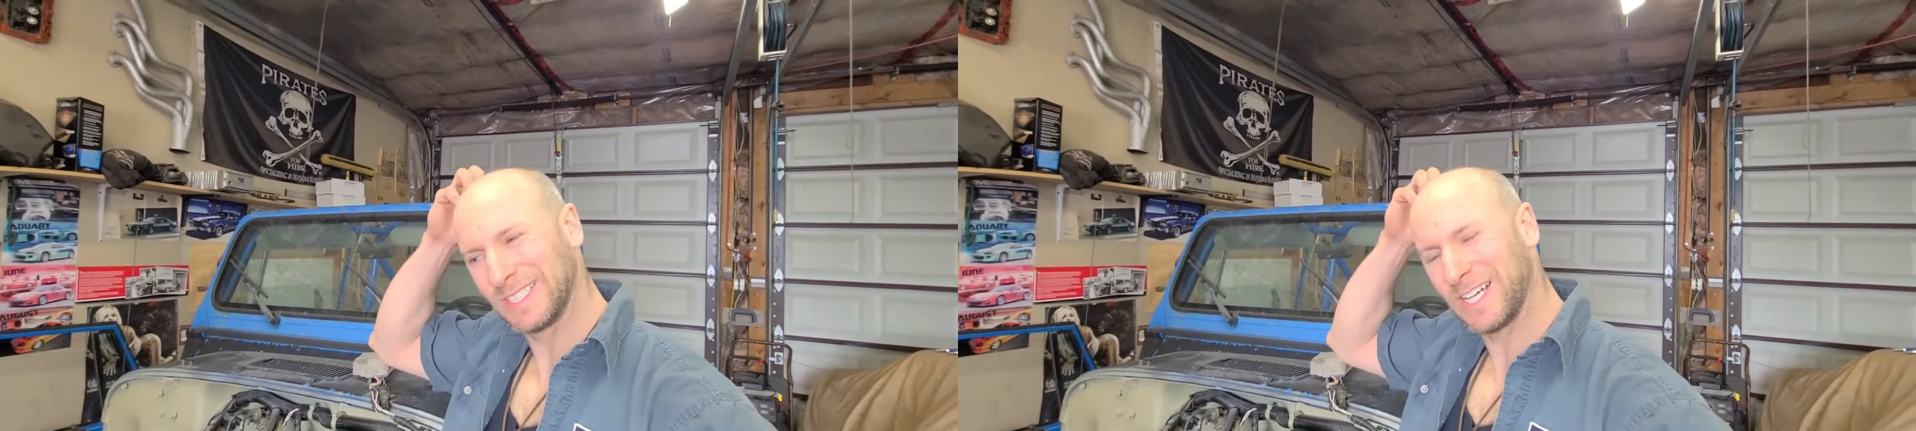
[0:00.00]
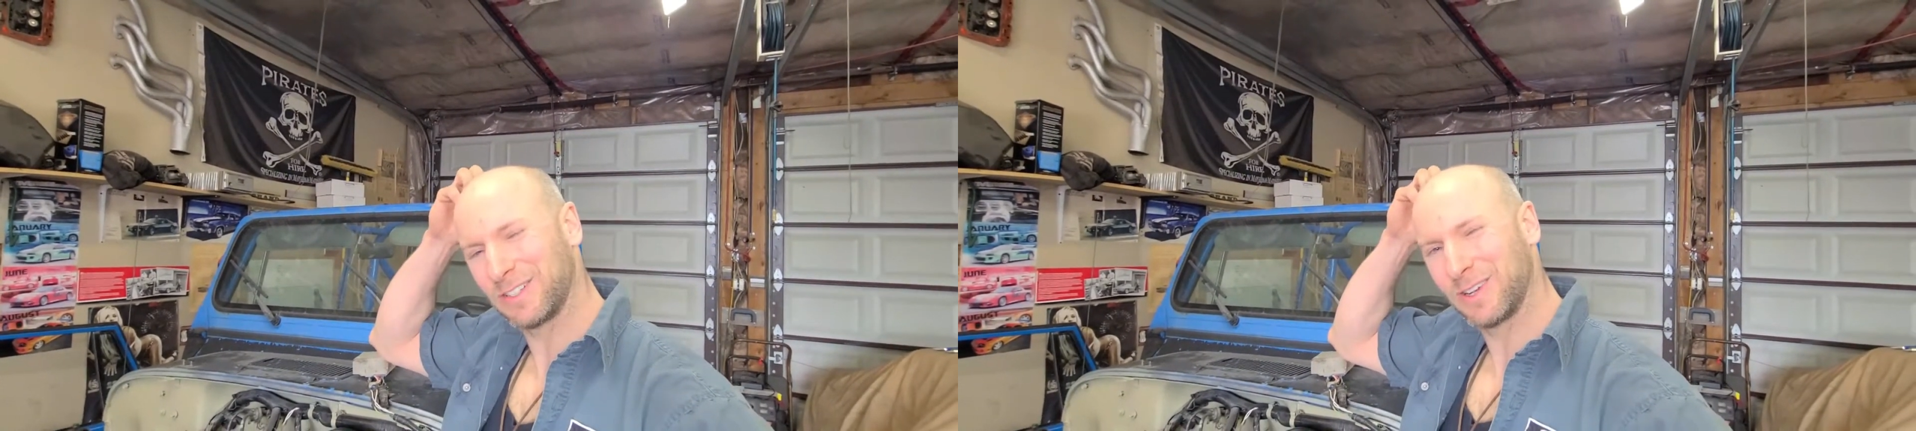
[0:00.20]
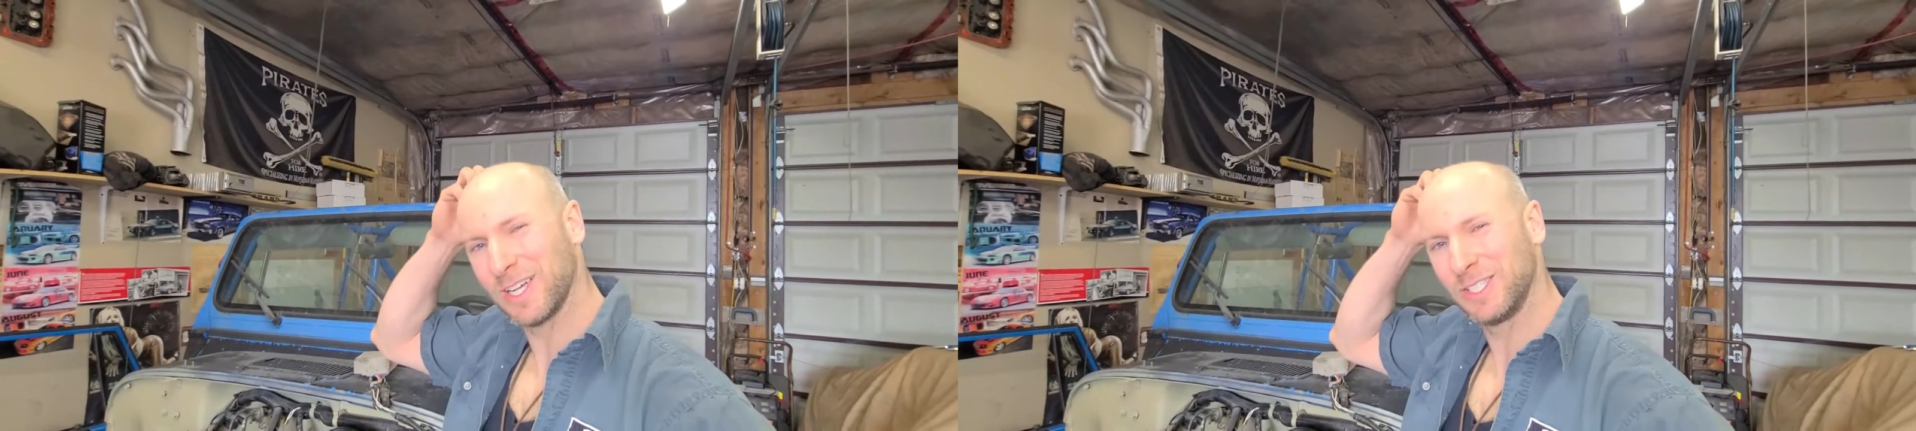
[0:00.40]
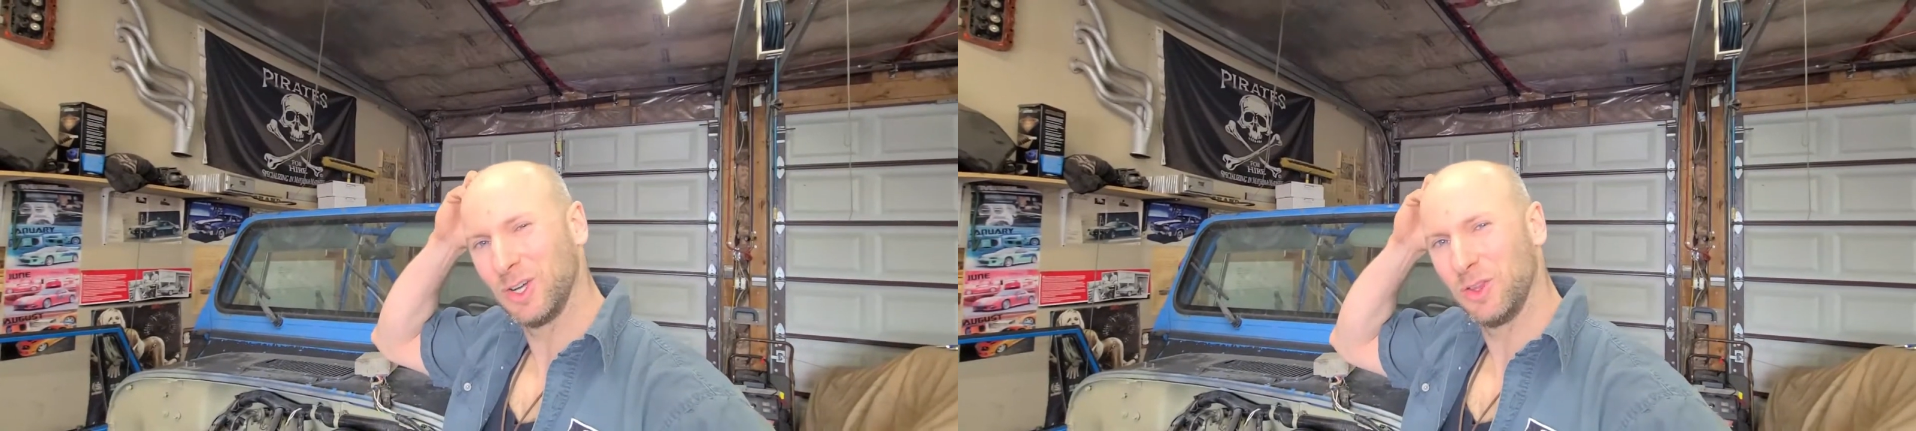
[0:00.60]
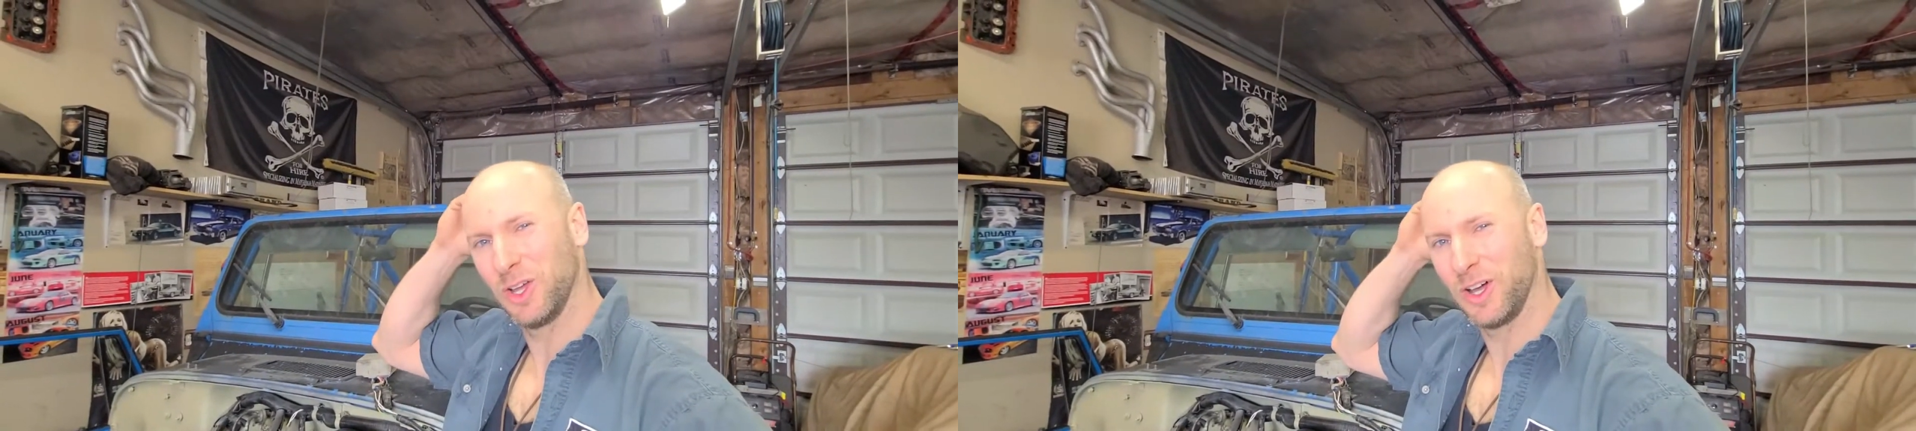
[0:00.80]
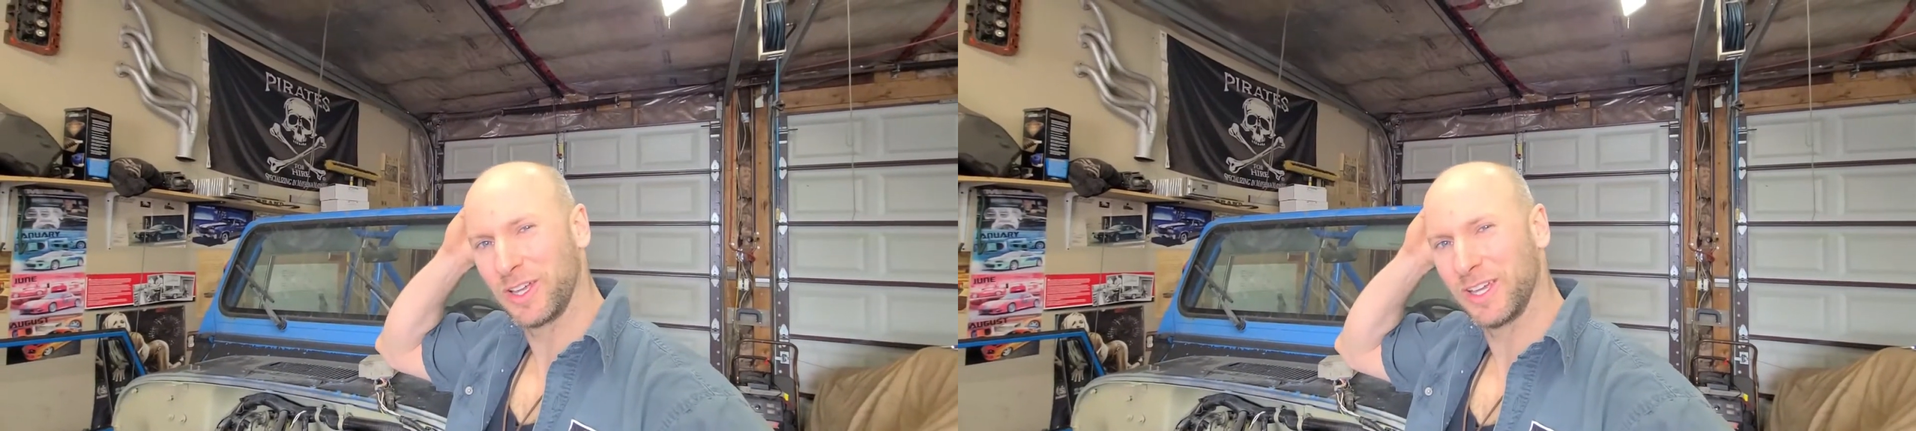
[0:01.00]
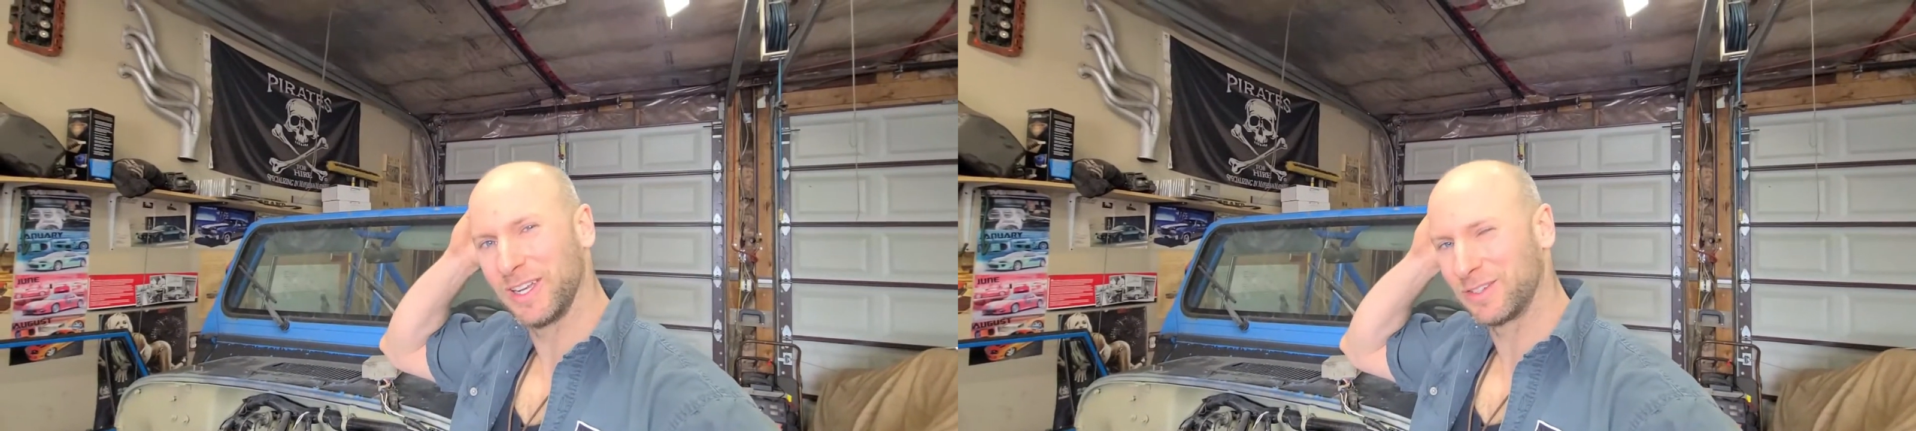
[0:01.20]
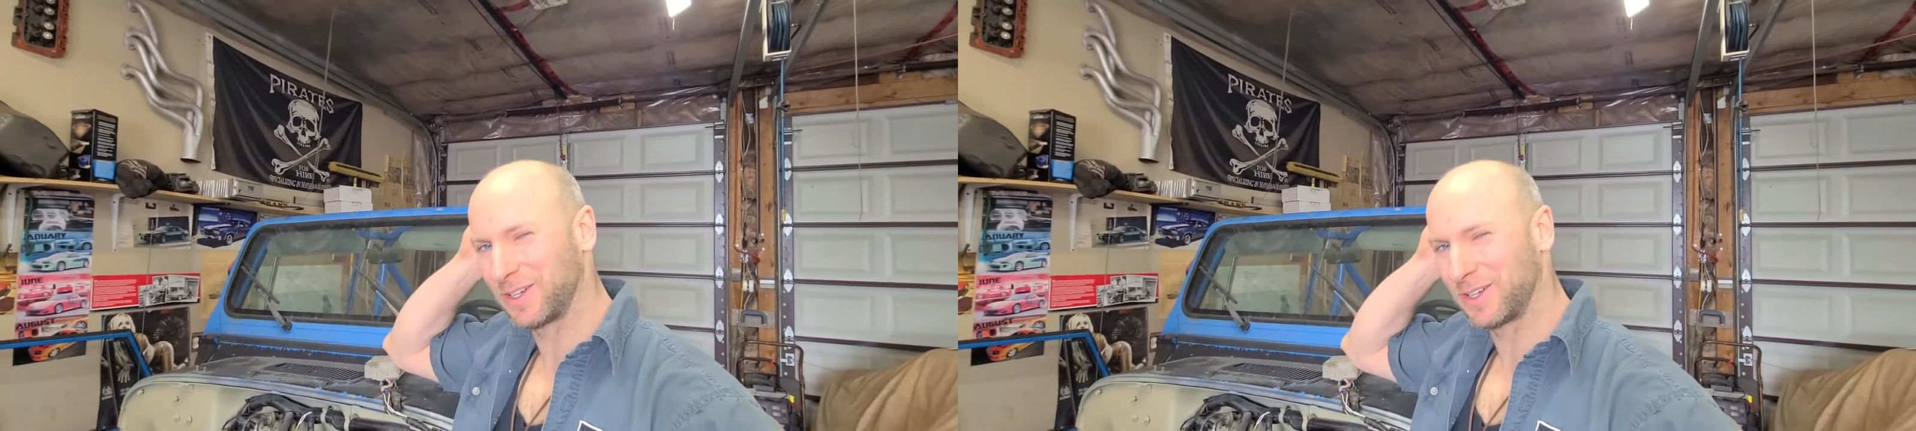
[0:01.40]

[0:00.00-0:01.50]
gotta scratch the old noggin and